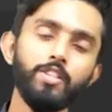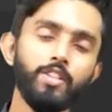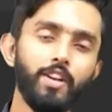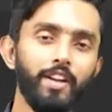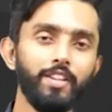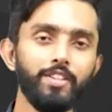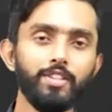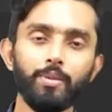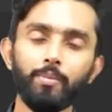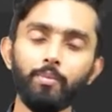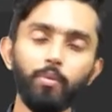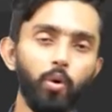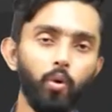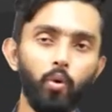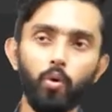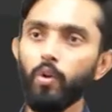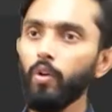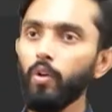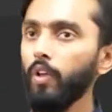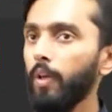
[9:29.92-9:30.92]
write some
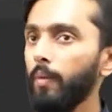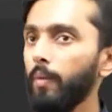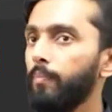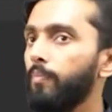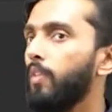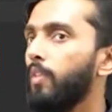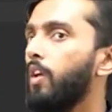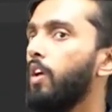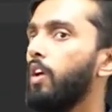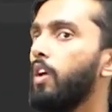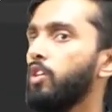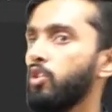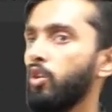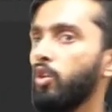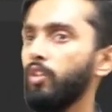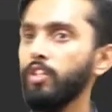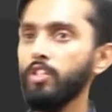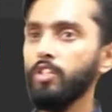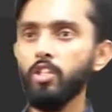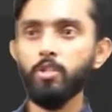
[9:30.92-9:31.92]
code, okay? So
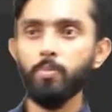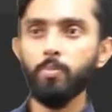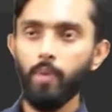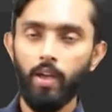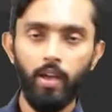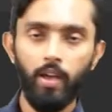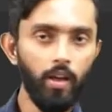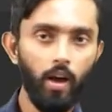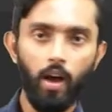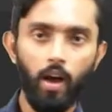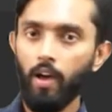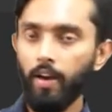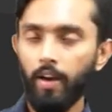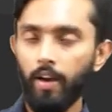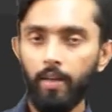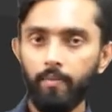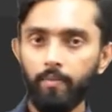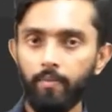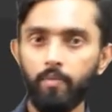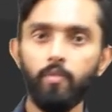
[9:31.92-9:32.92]
this is my
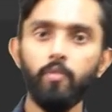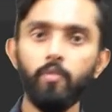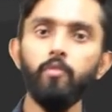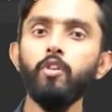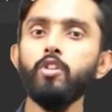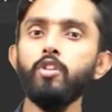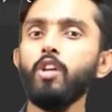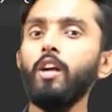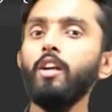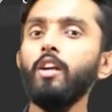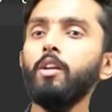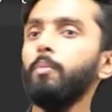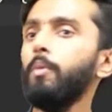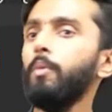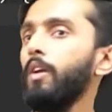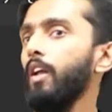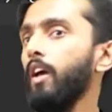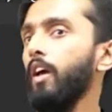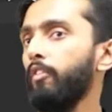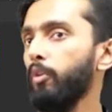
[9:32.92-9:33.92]
array which
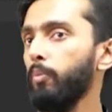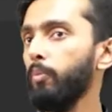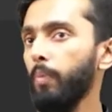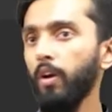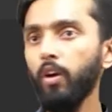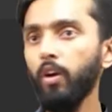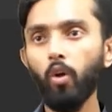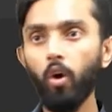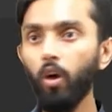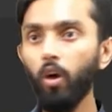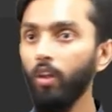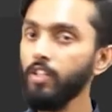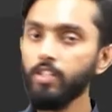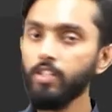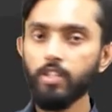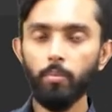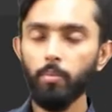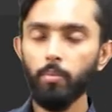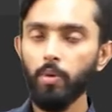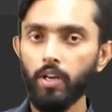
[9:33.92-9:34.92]
ultimately I have to print all the
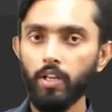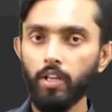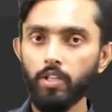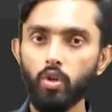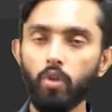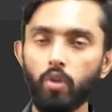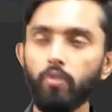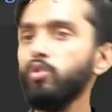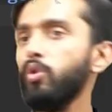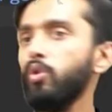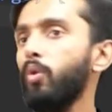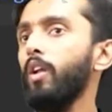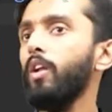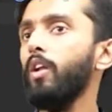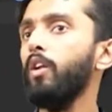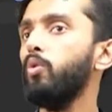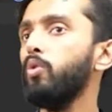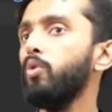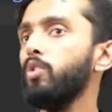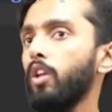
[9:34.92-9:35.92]
subarrays of. So what I'll
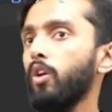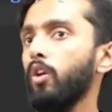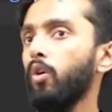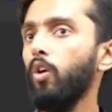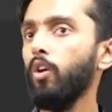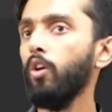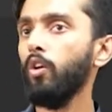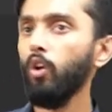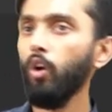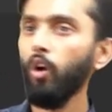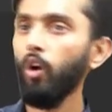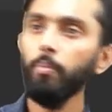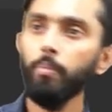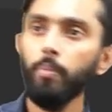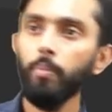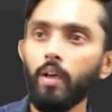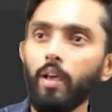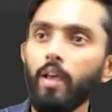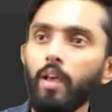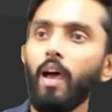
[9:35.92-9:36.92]
do is I'll go on top
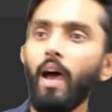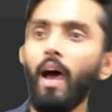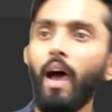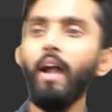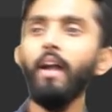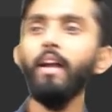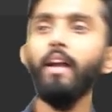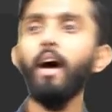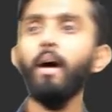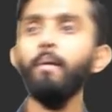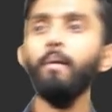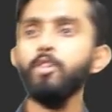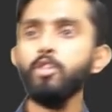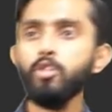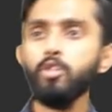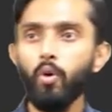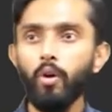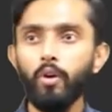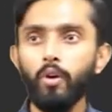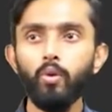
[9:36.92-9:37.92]
and I'm just
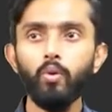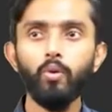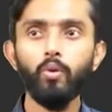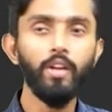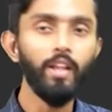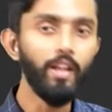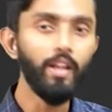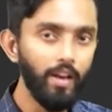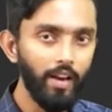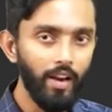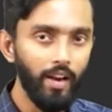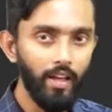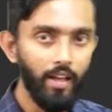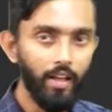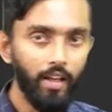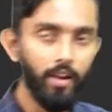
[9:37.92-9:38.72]
going to declare